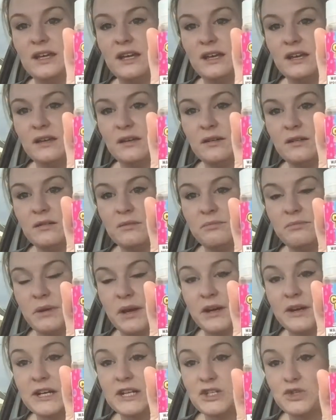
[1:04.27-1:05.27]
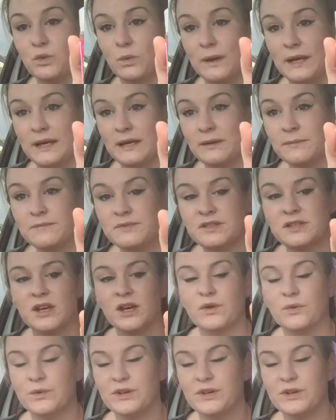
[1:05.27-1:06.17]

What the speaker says: King Berry Dweebs,